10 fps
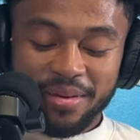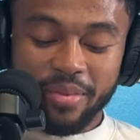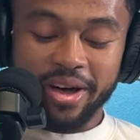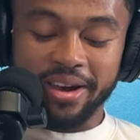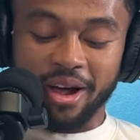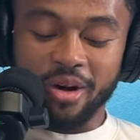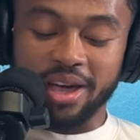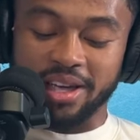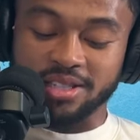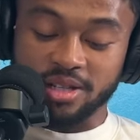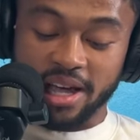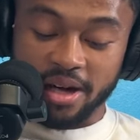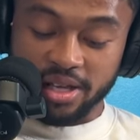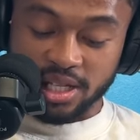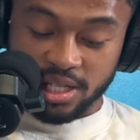But okay, so
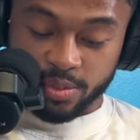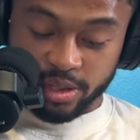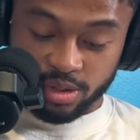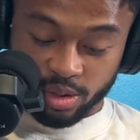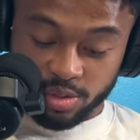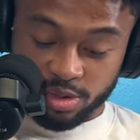now it's it's so it's